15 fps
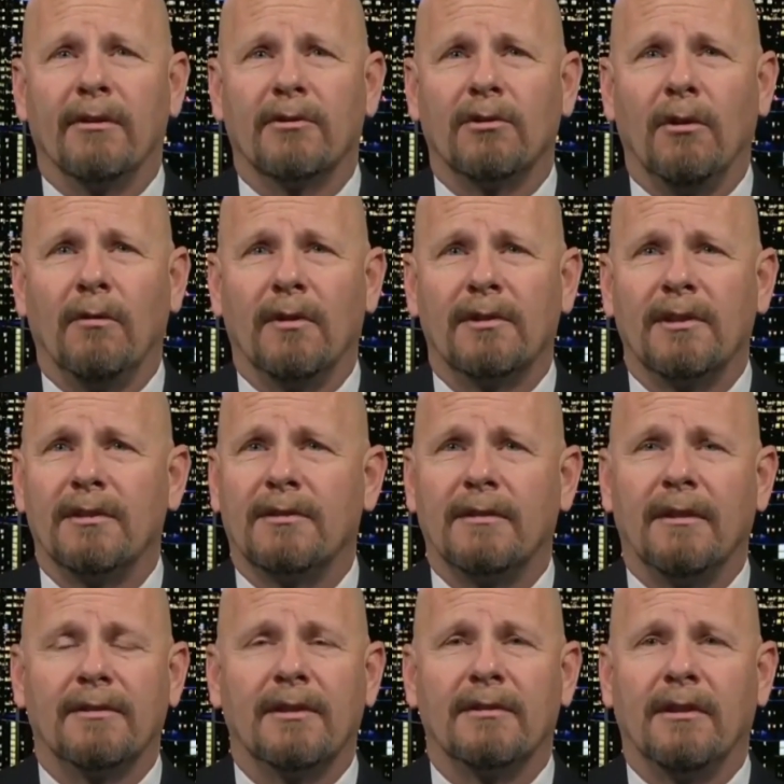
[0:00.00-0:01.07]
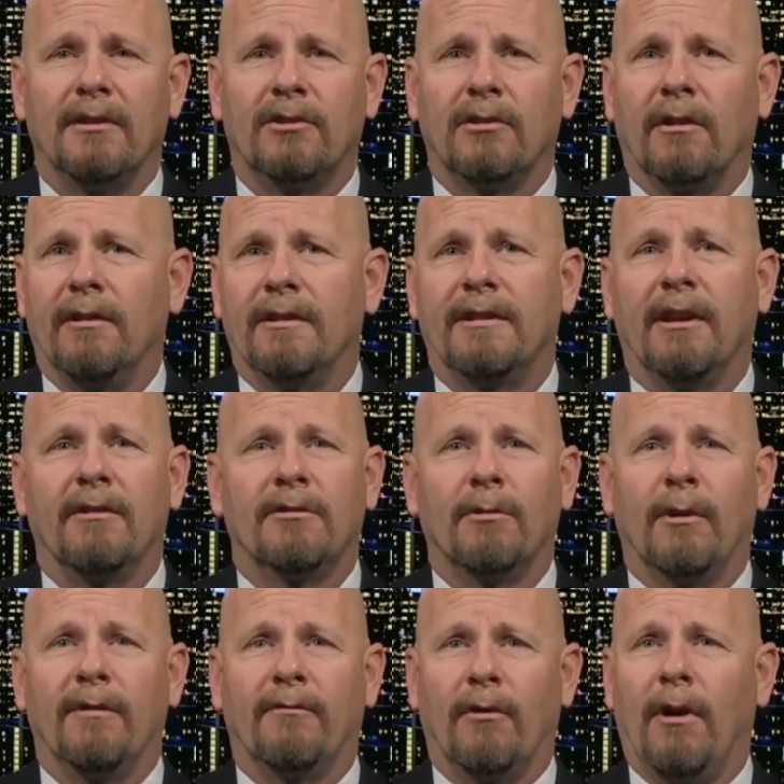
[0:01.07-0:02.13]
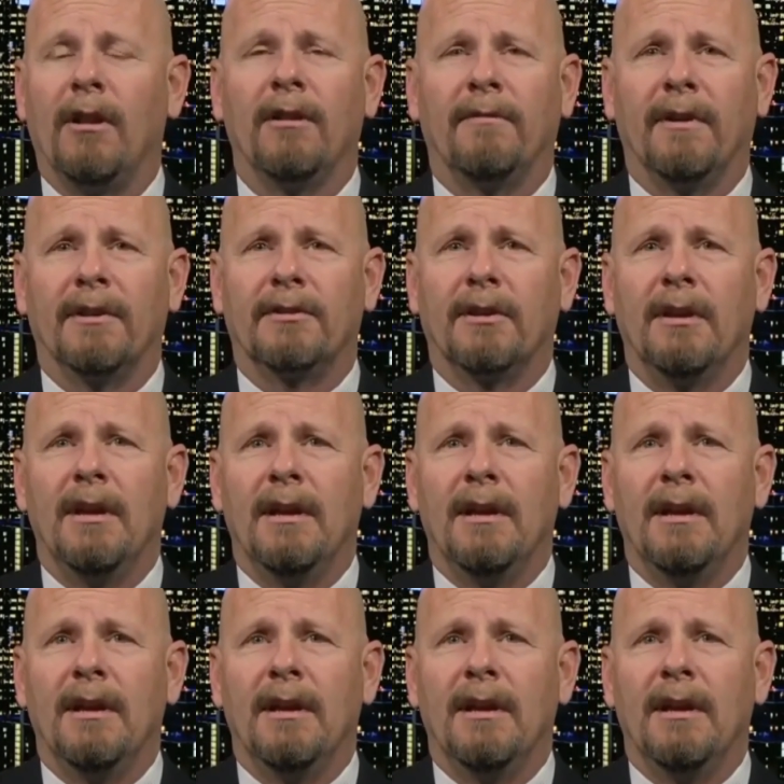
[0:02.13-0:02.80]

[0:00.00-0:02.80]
so this is uncharted territory for all of us.